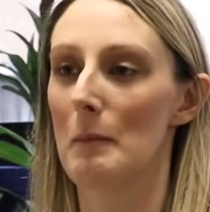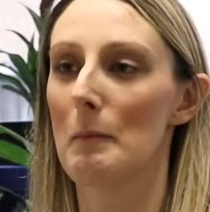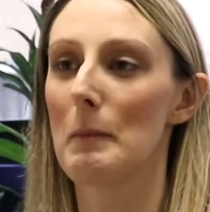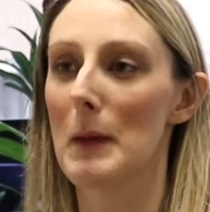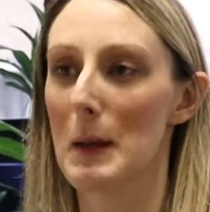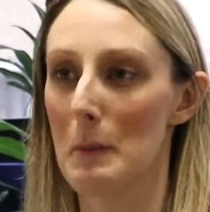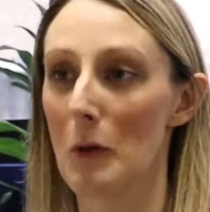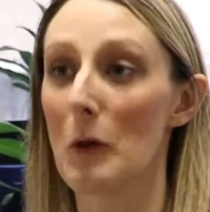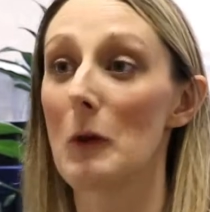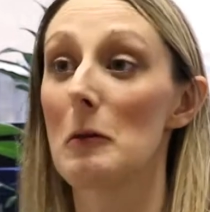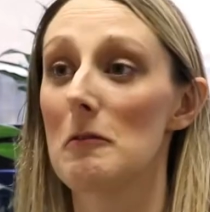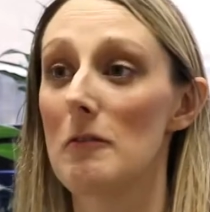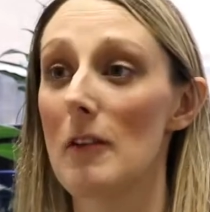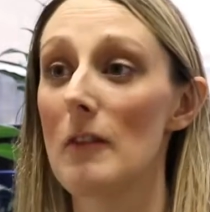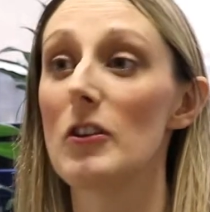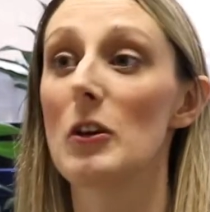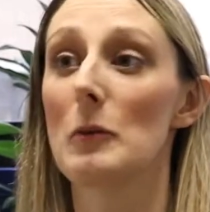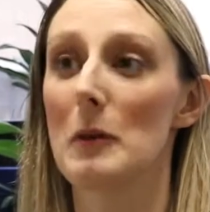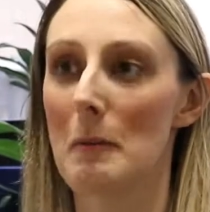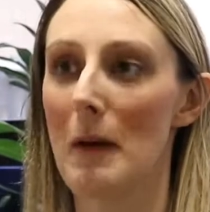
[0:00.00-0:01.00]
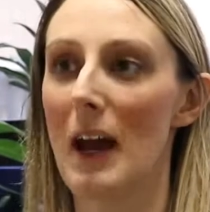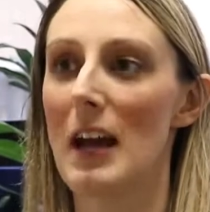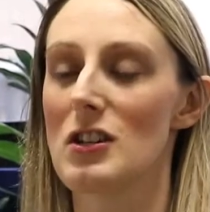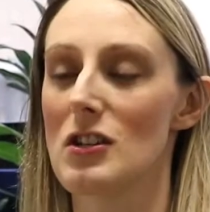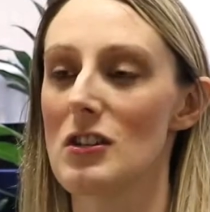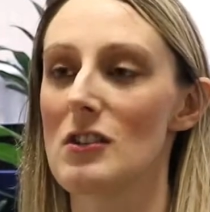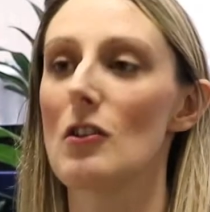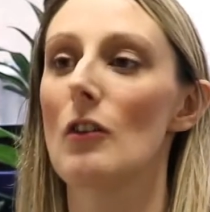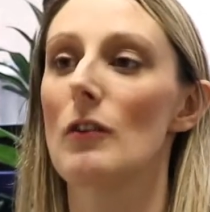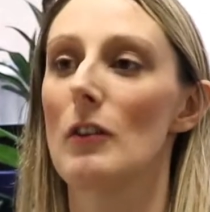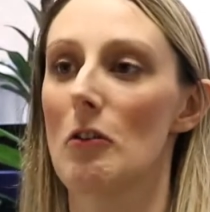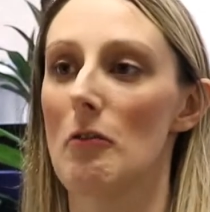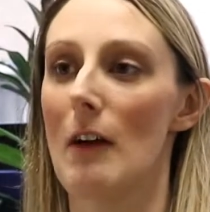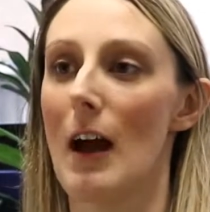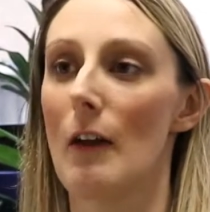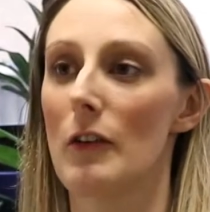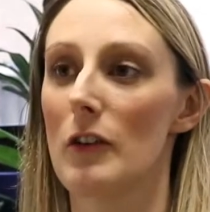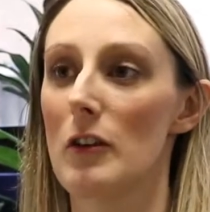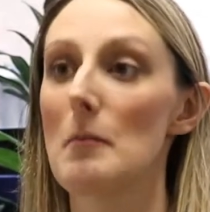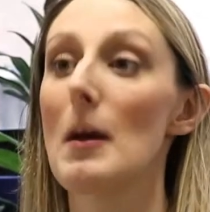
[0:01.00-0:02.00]
people who are reviewing patients on the
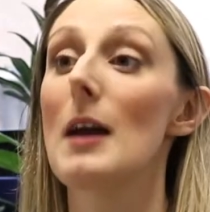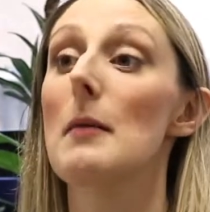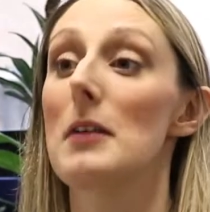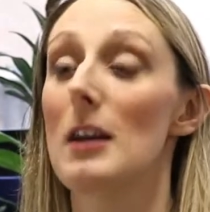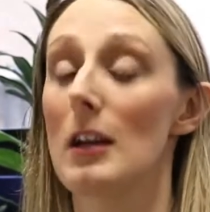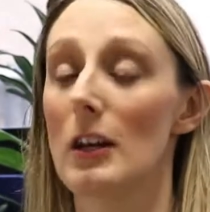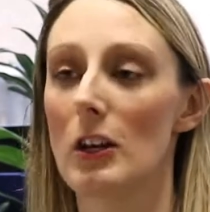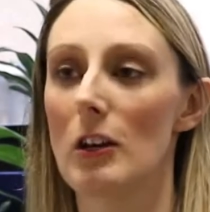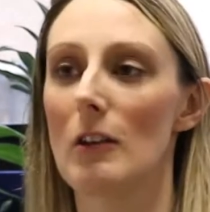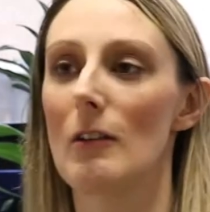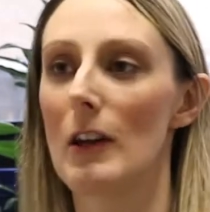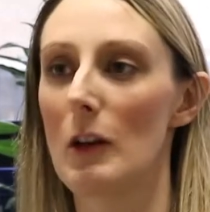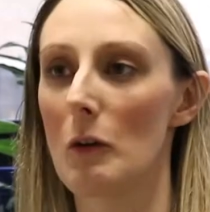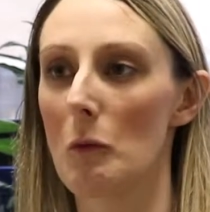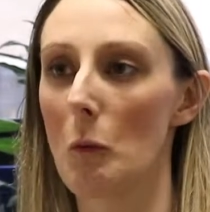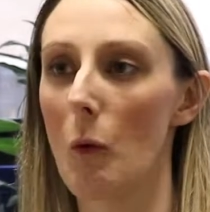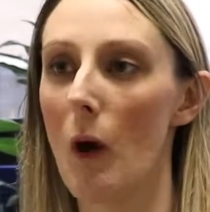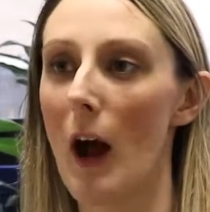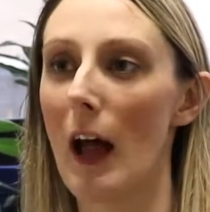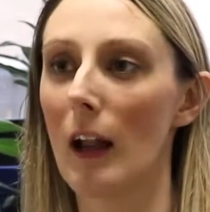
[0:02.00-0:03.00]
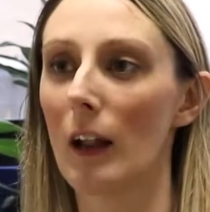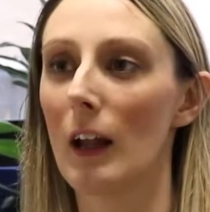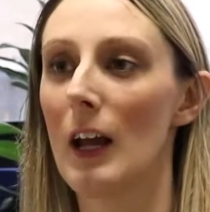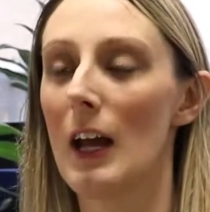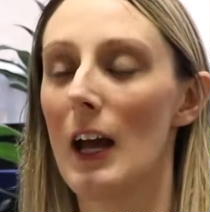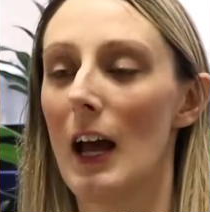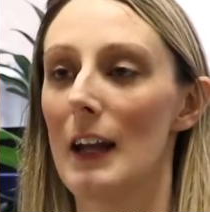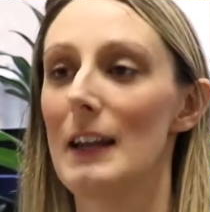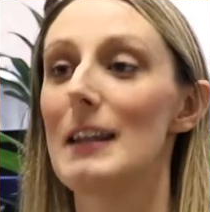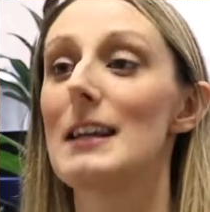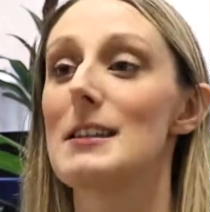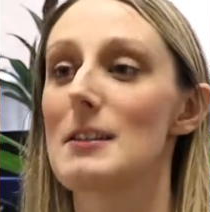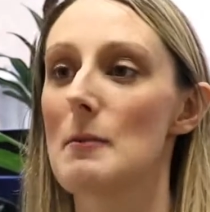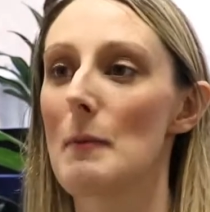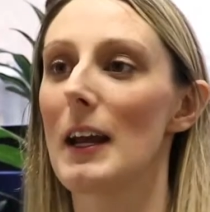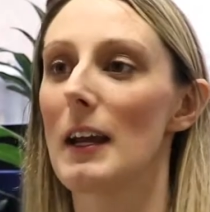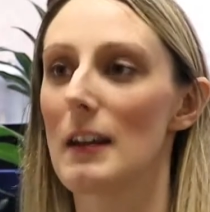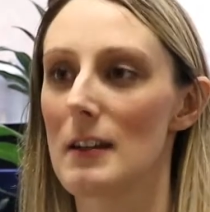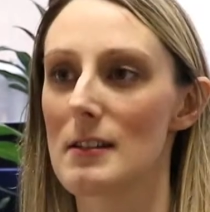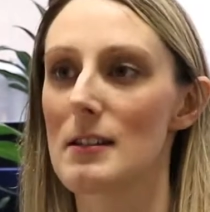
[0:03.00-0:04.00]
ground who may be acutely unwell and need to
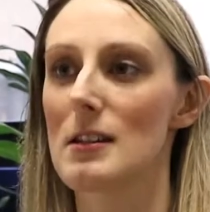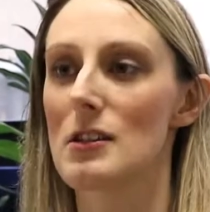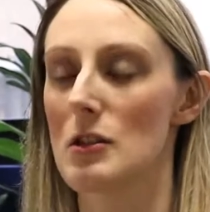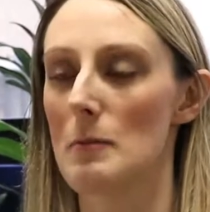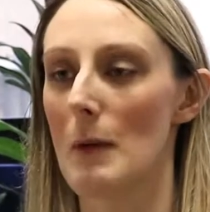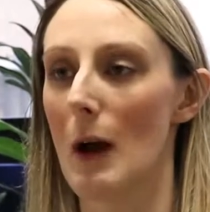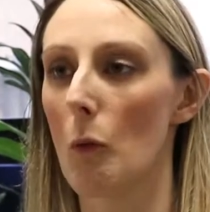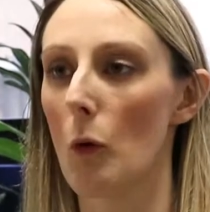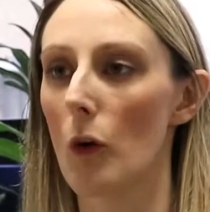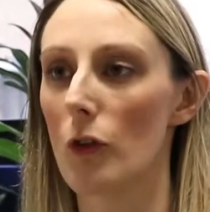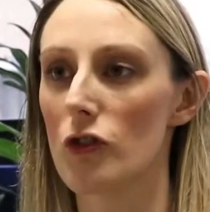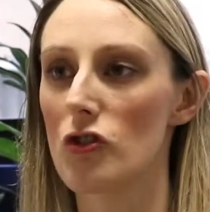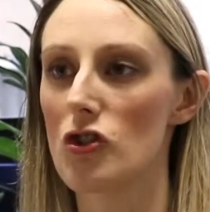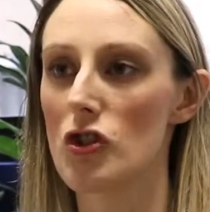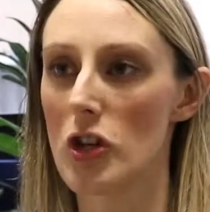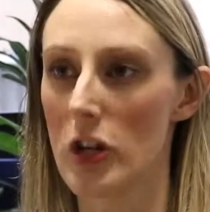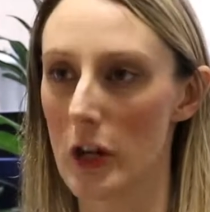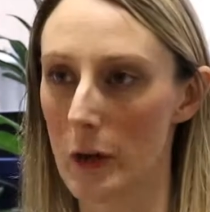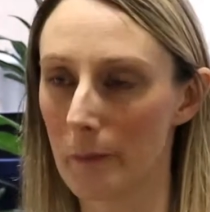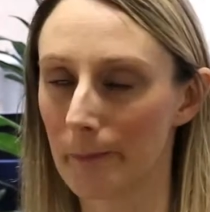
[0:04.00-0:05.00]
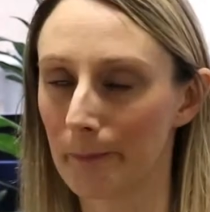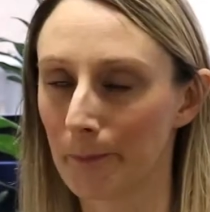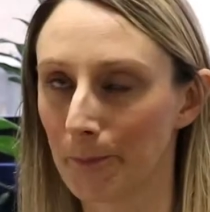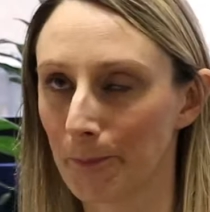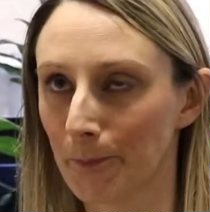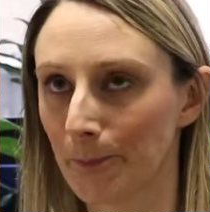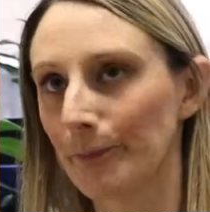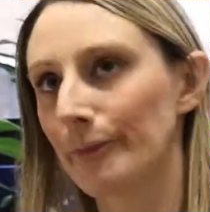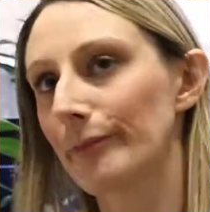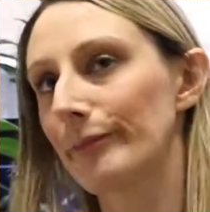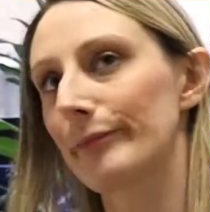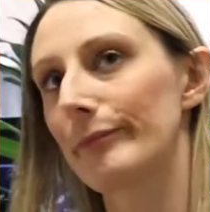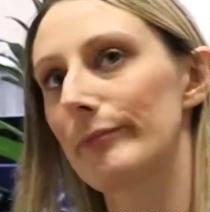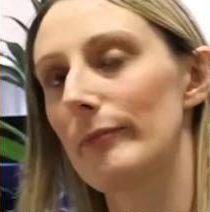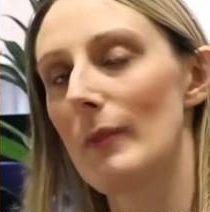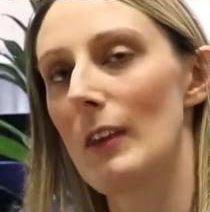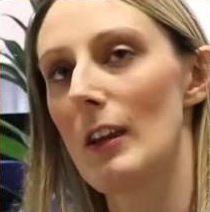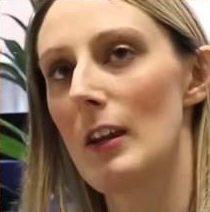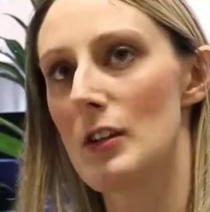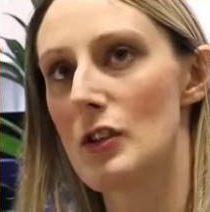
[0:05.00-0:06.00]
make a decision about what to do.
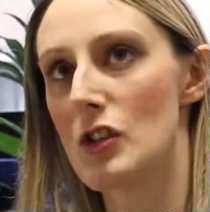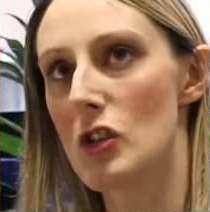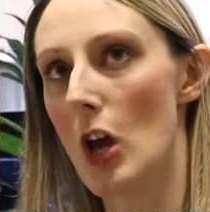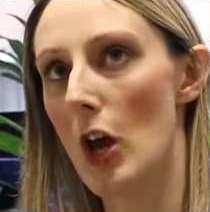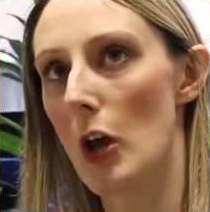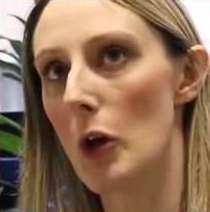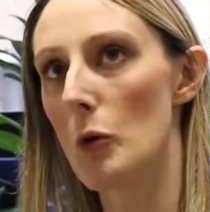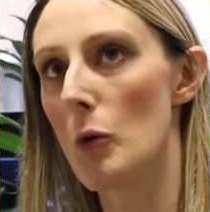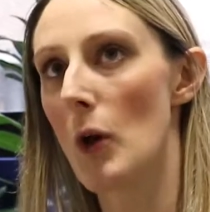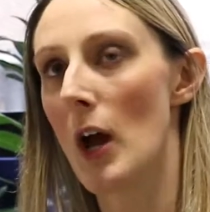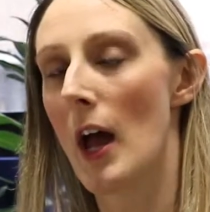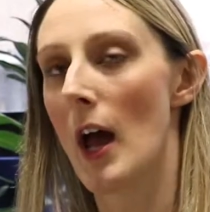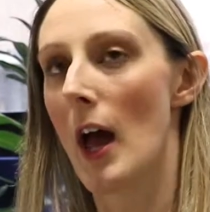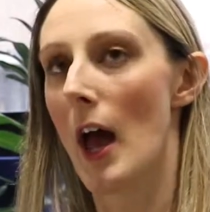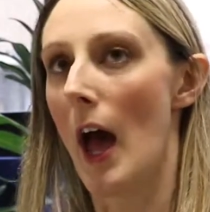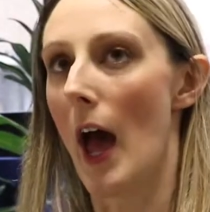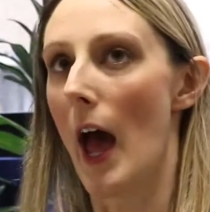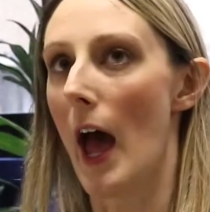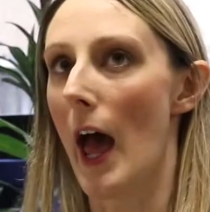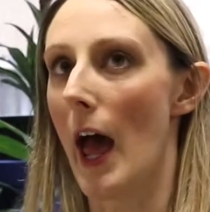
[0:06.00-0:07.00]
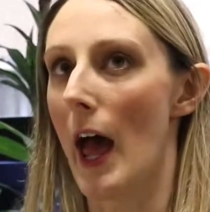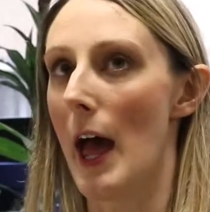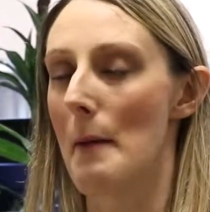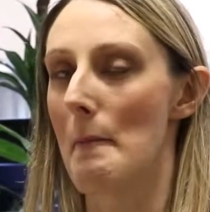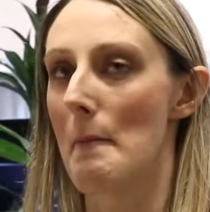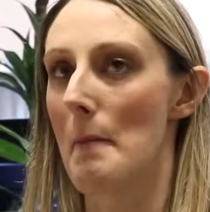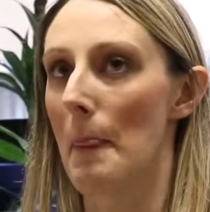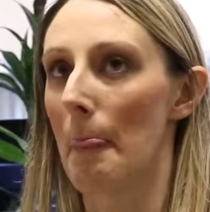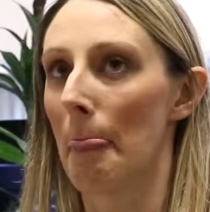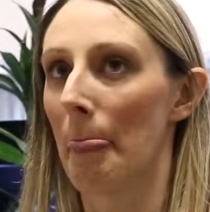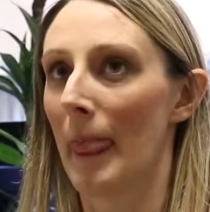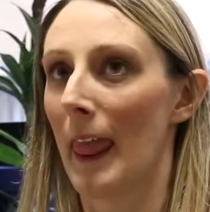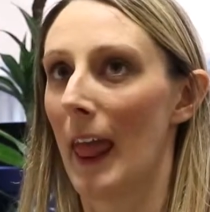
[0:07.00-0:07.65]
So in